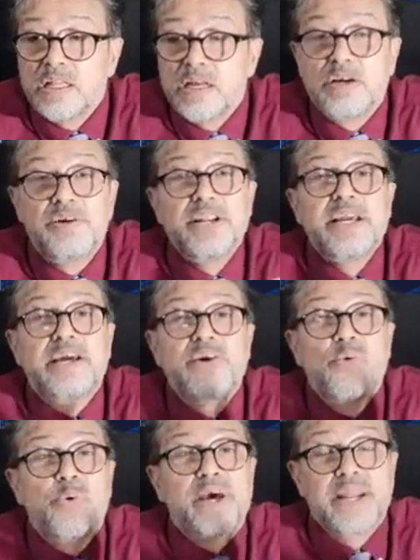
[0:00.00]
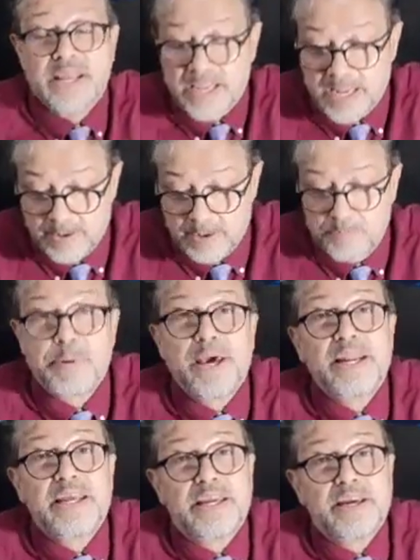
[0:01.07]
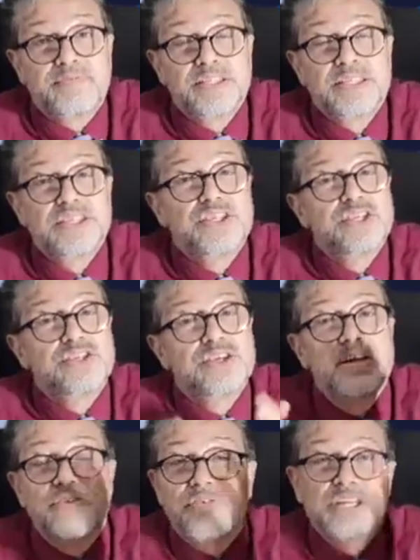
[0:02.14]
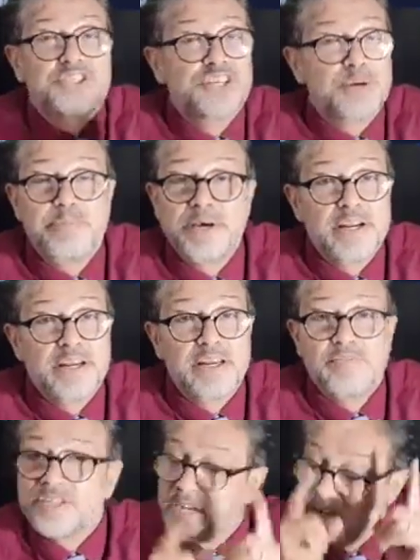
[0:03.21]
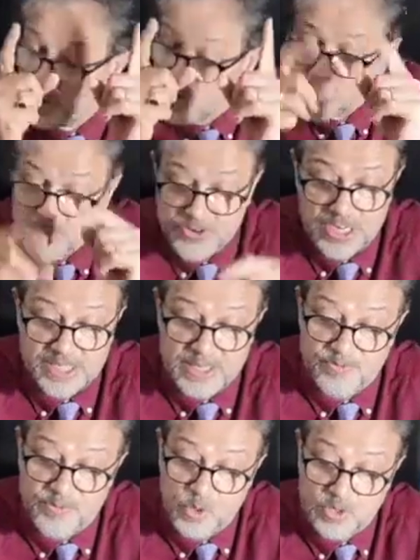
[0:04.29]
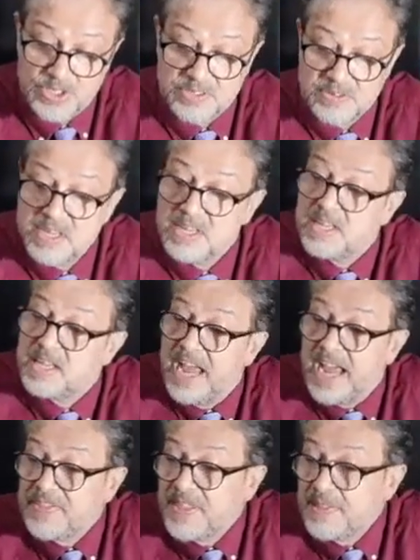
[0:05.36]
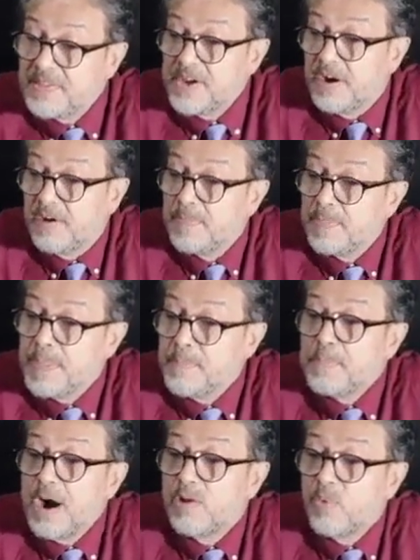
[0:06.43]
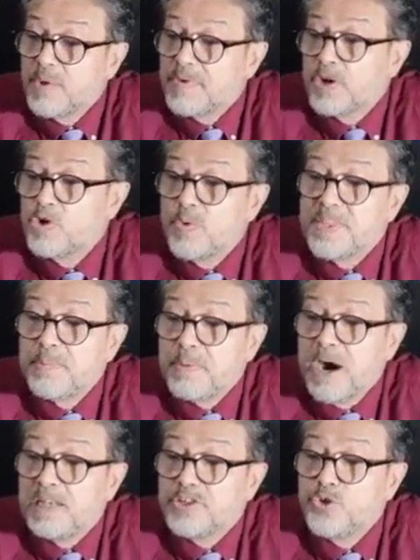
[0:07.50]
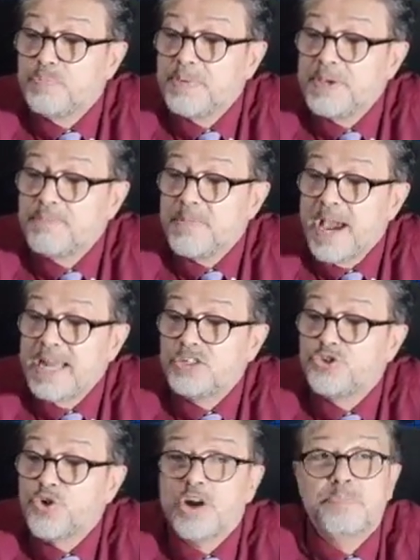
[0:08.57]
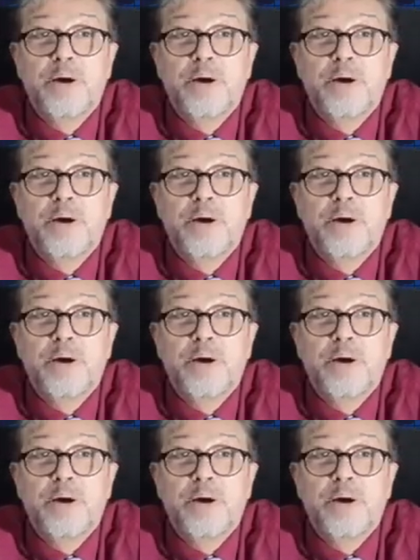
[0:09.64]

Greek bearing gifts. This is Russia bearing gifts. Don't trust him, folks. And then here, Nepal. What are we going to do with Nepal? UP man shot by